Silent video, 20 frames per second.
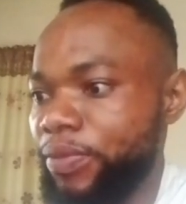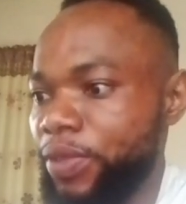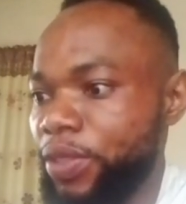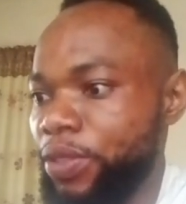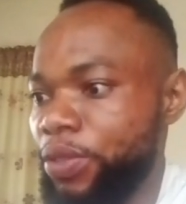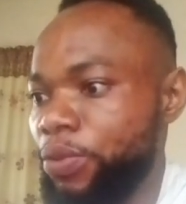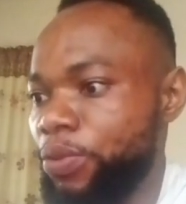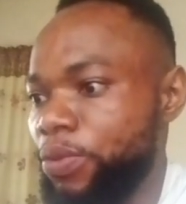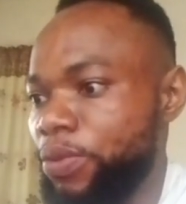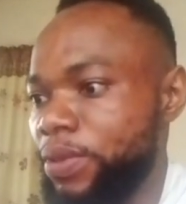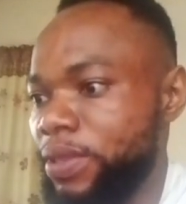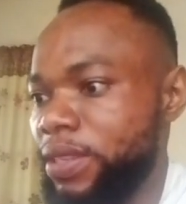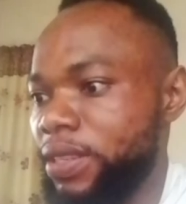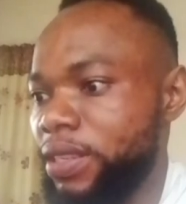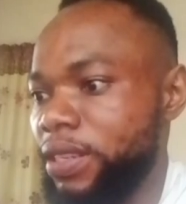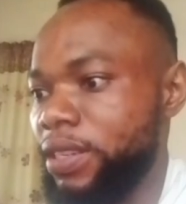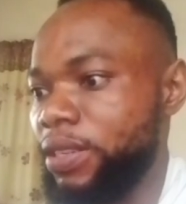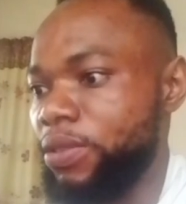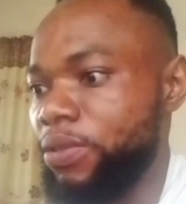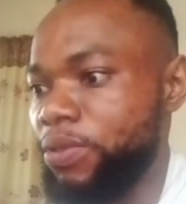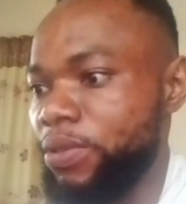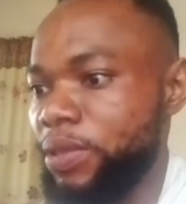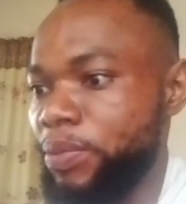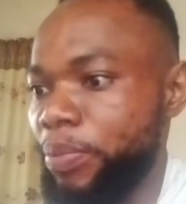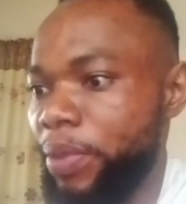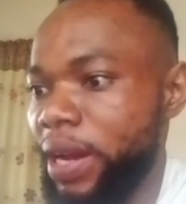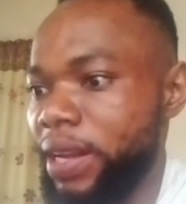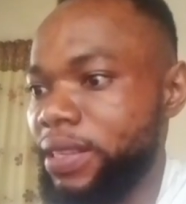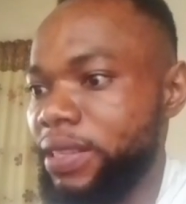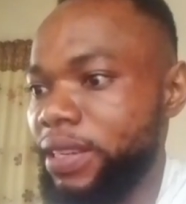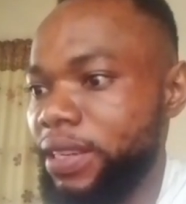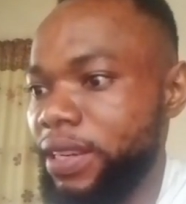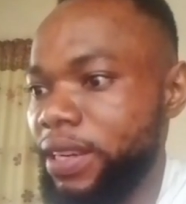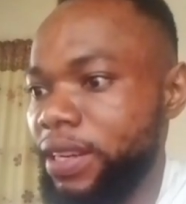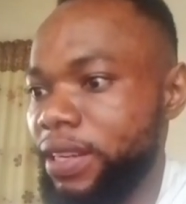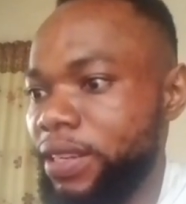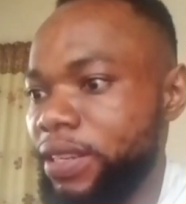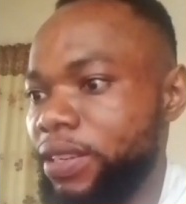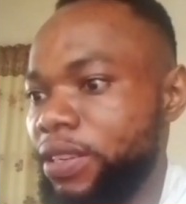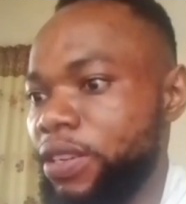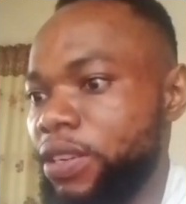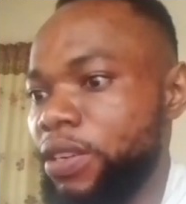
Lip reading: you won't see those parts again.